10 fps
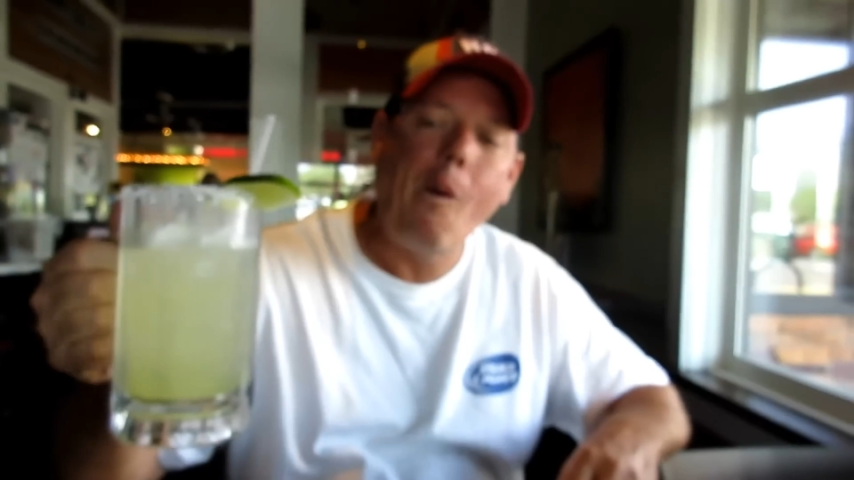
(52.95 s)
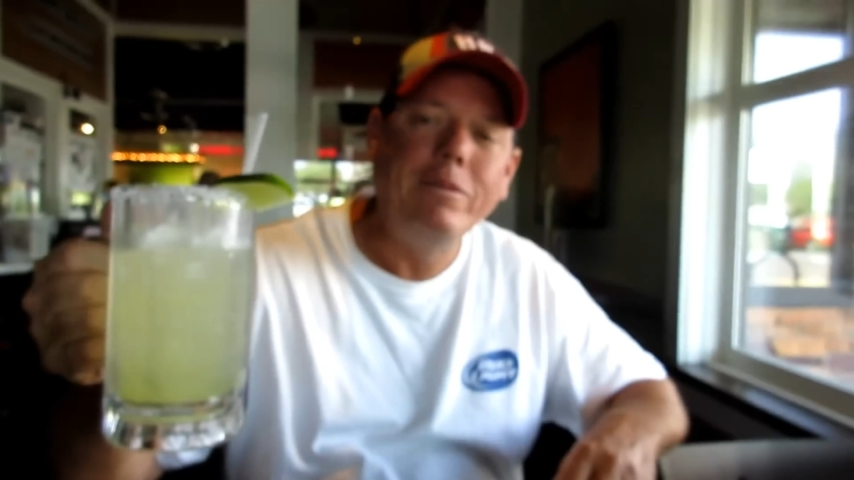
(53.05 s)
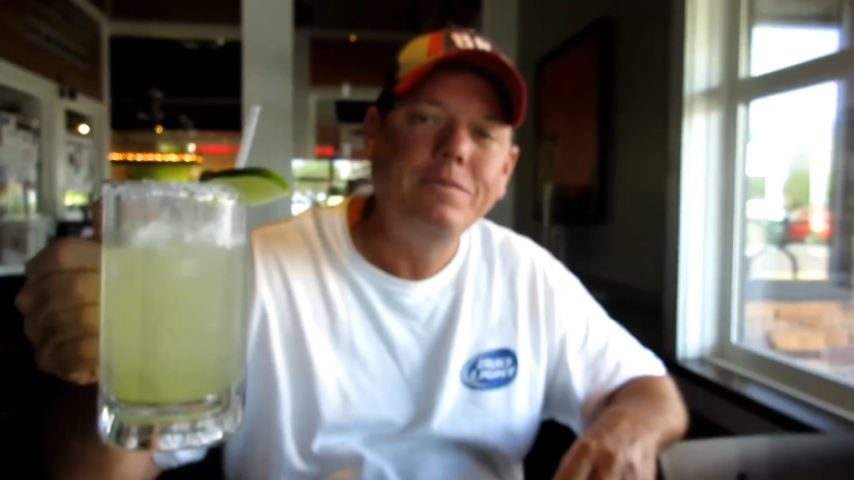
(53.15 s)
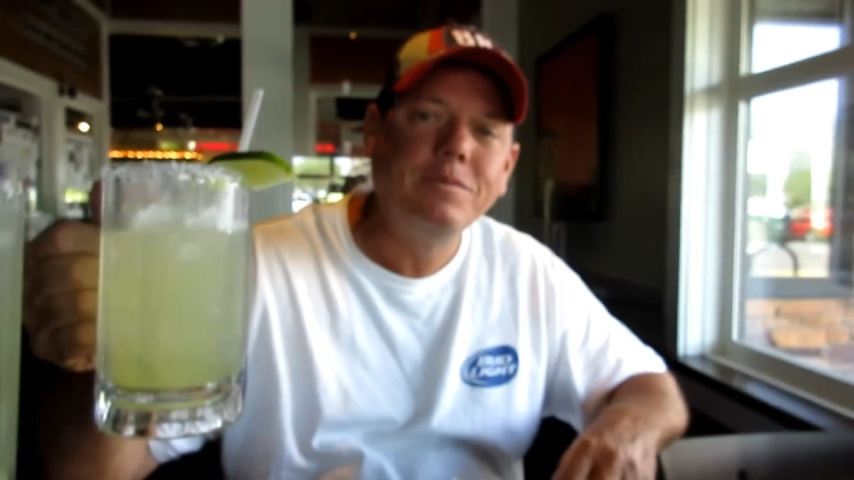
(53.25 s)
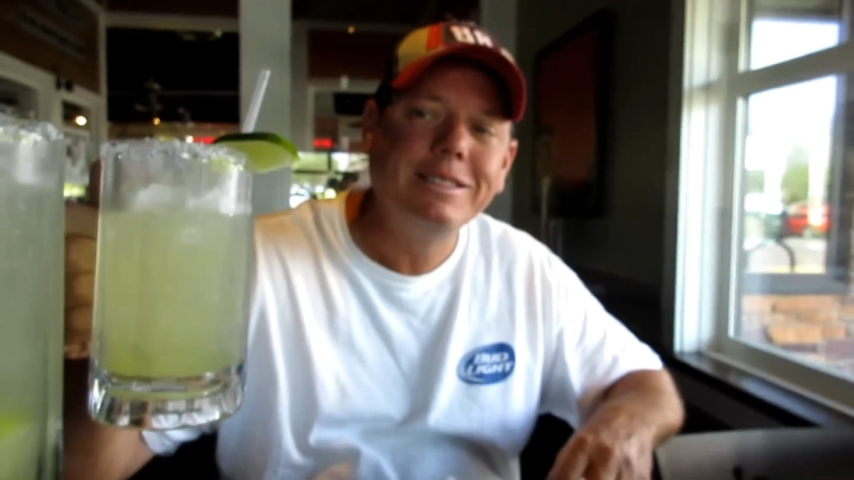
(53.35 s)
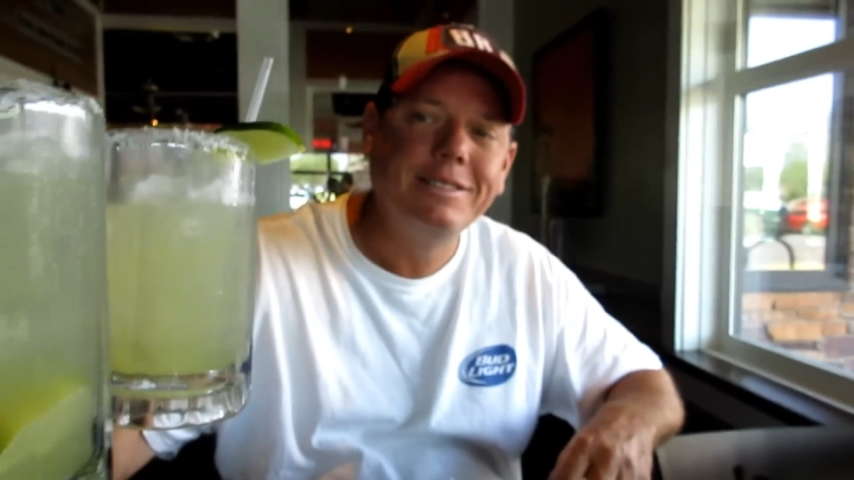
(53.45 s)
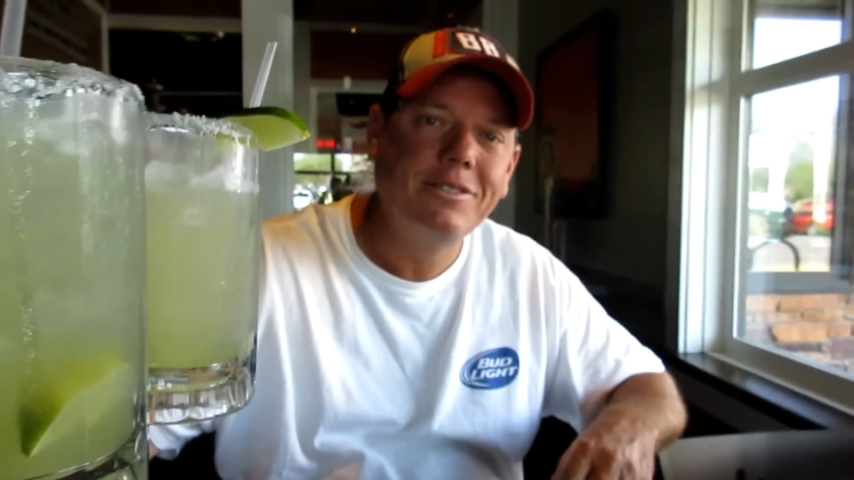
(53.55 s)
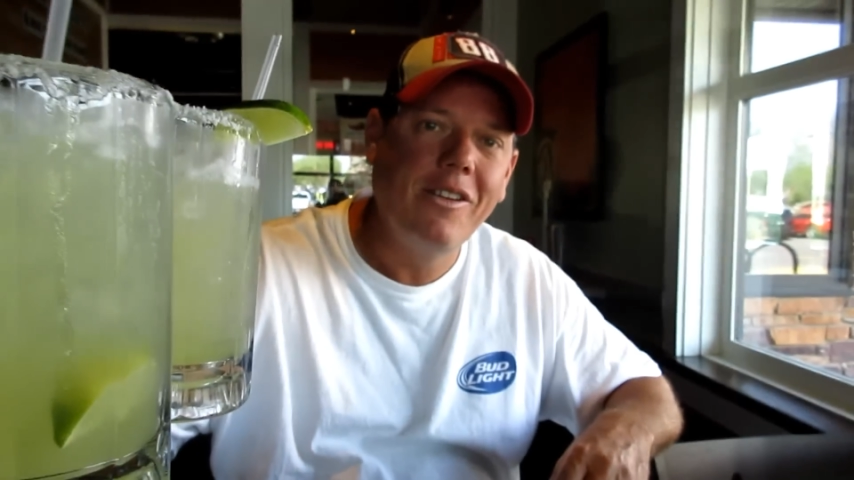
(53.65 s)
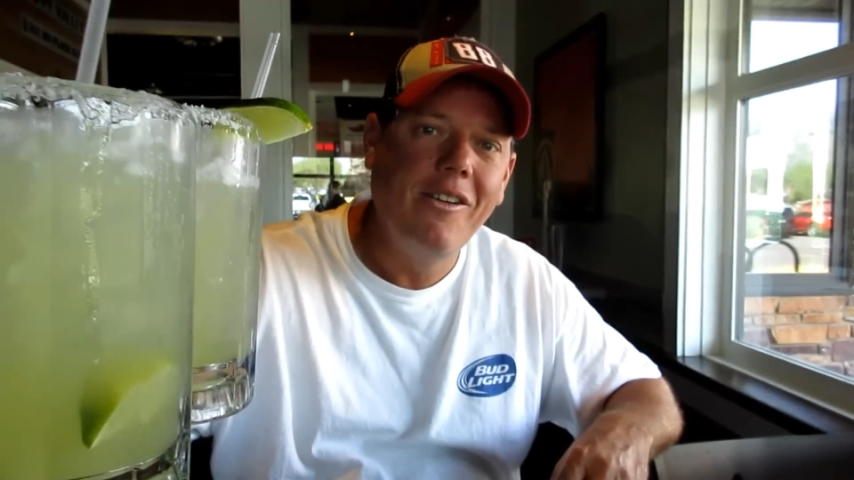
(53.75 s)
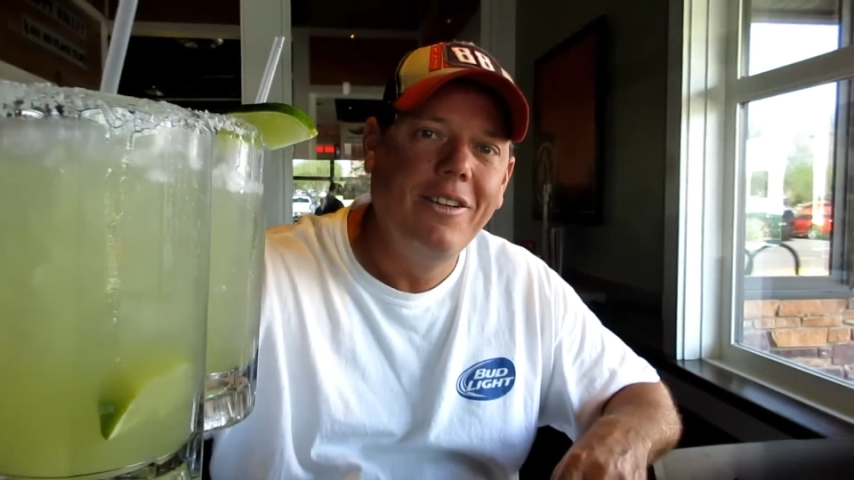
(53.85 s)
Cheers
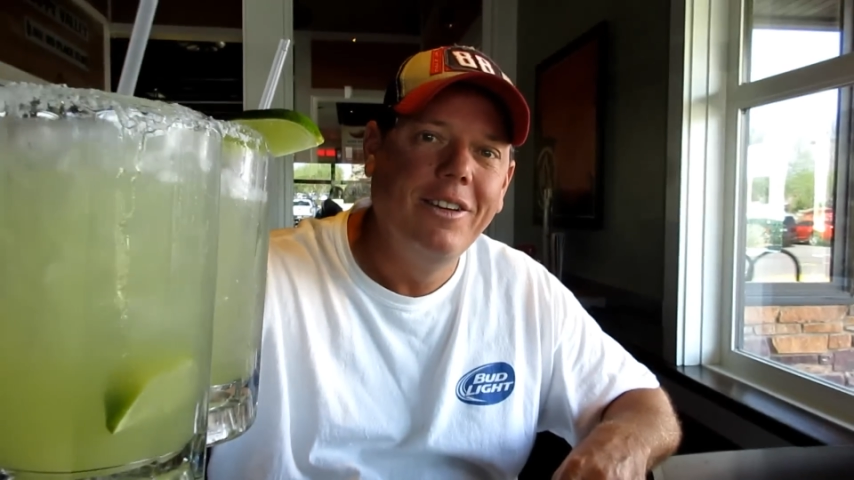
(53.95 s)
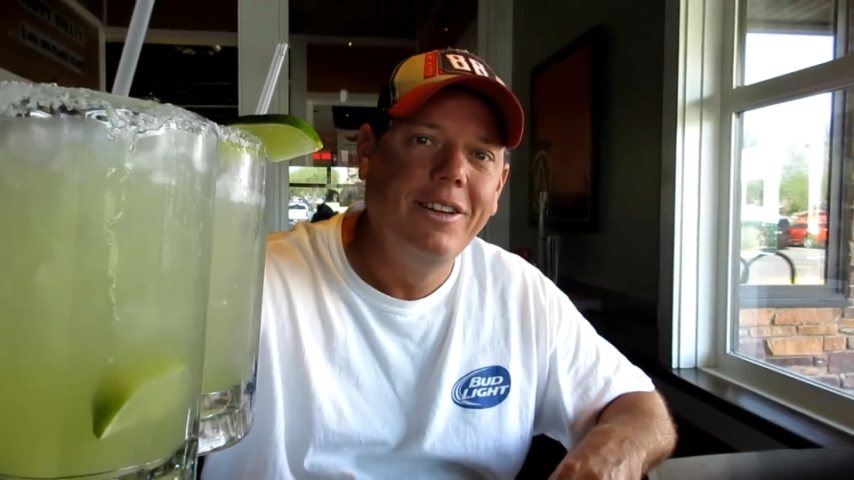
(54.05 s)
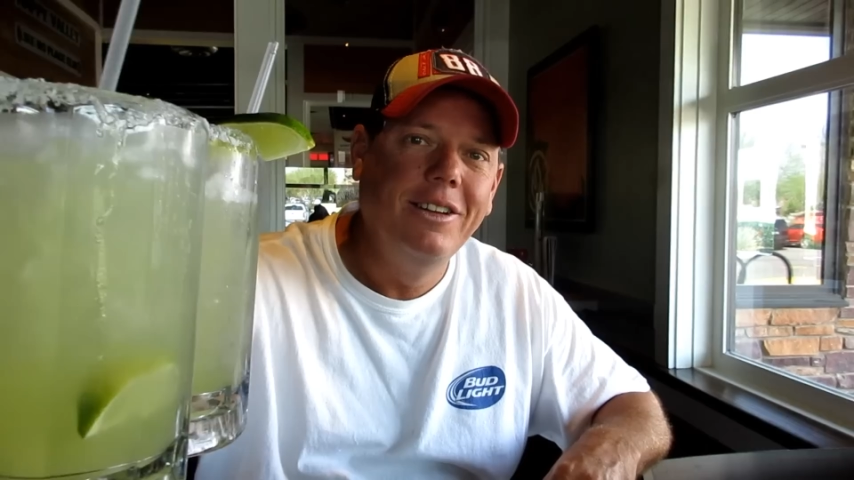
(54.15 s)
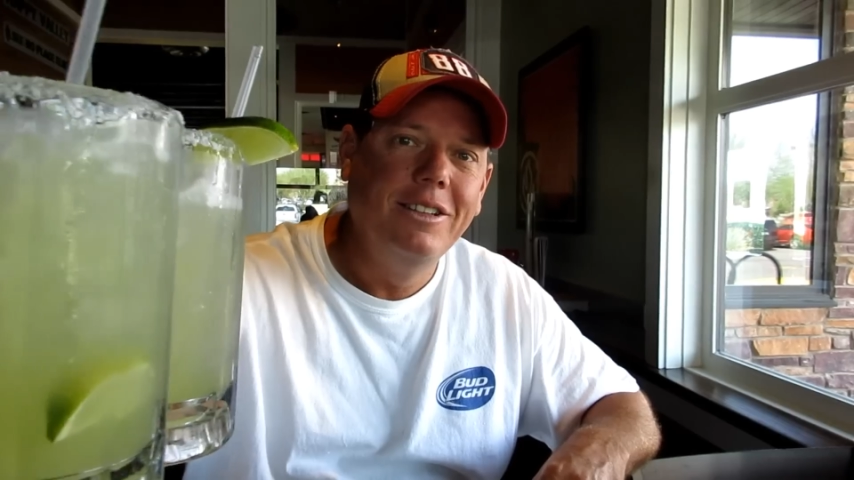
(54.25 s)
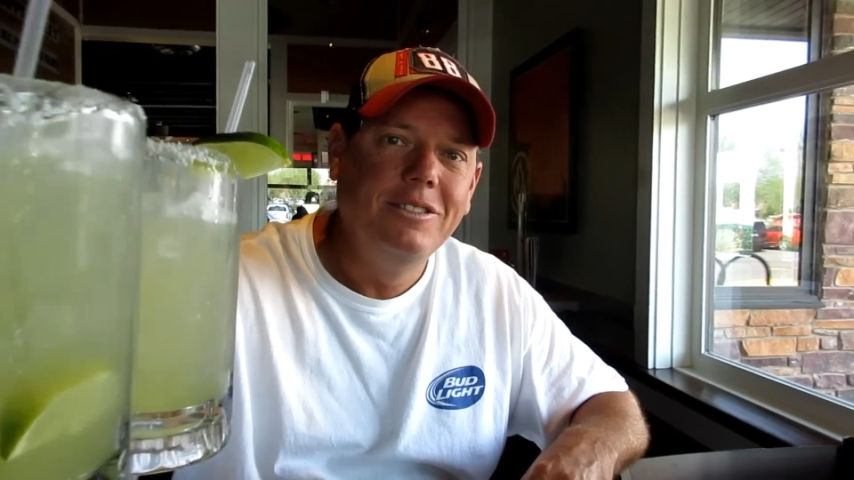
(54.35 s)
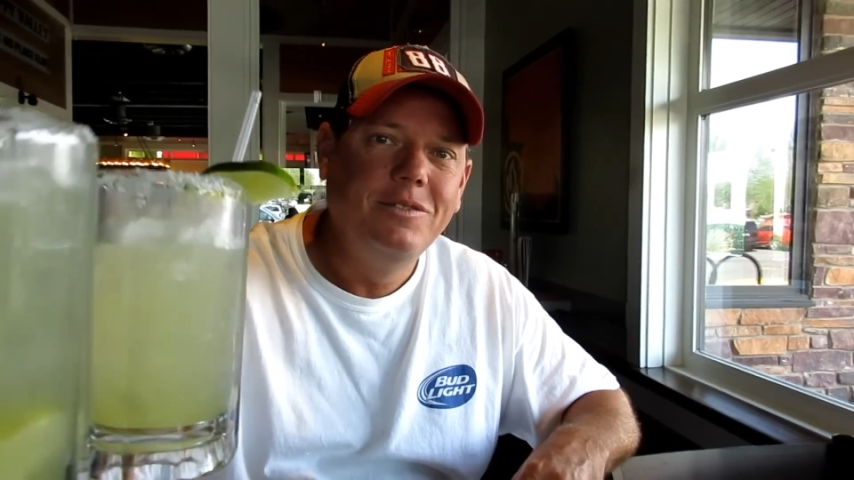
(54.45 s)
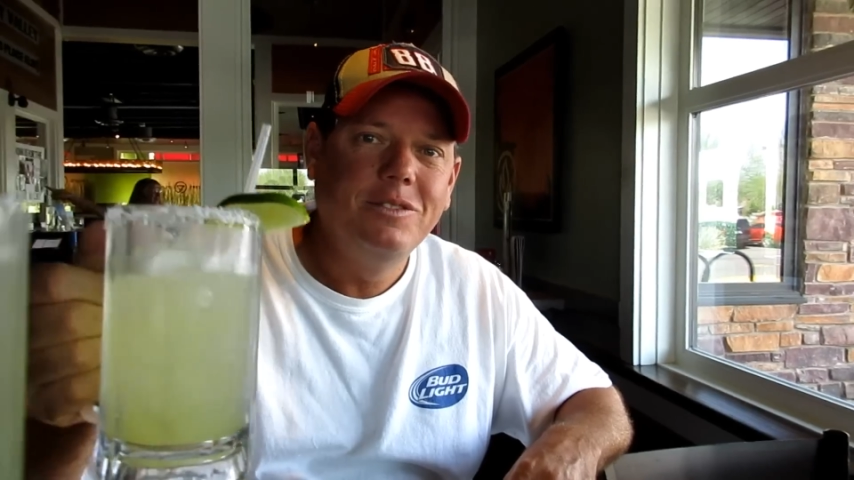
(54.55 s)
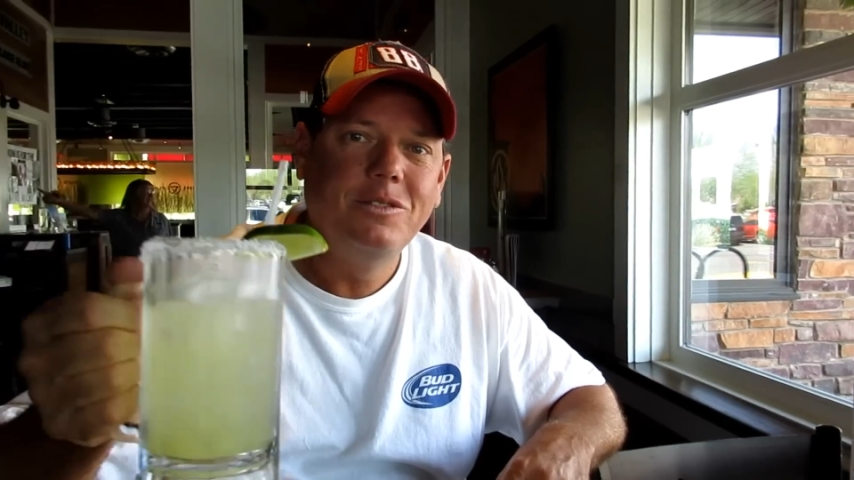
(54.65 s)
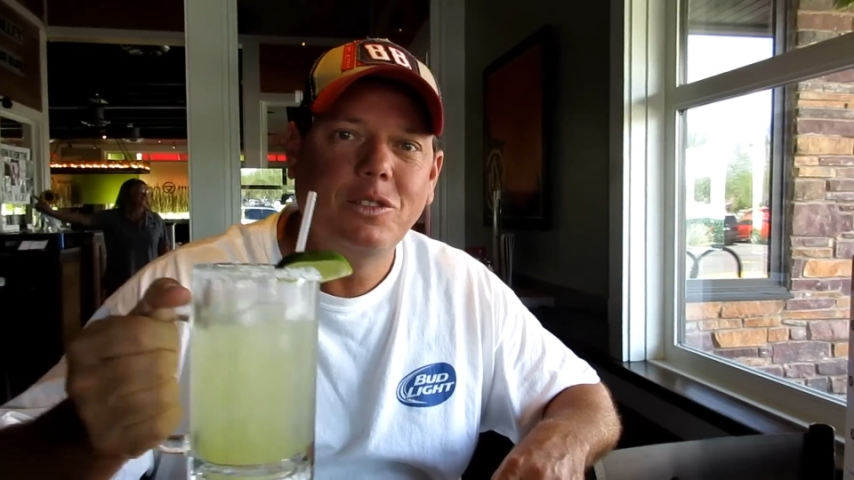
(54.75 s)
to our Monday lunch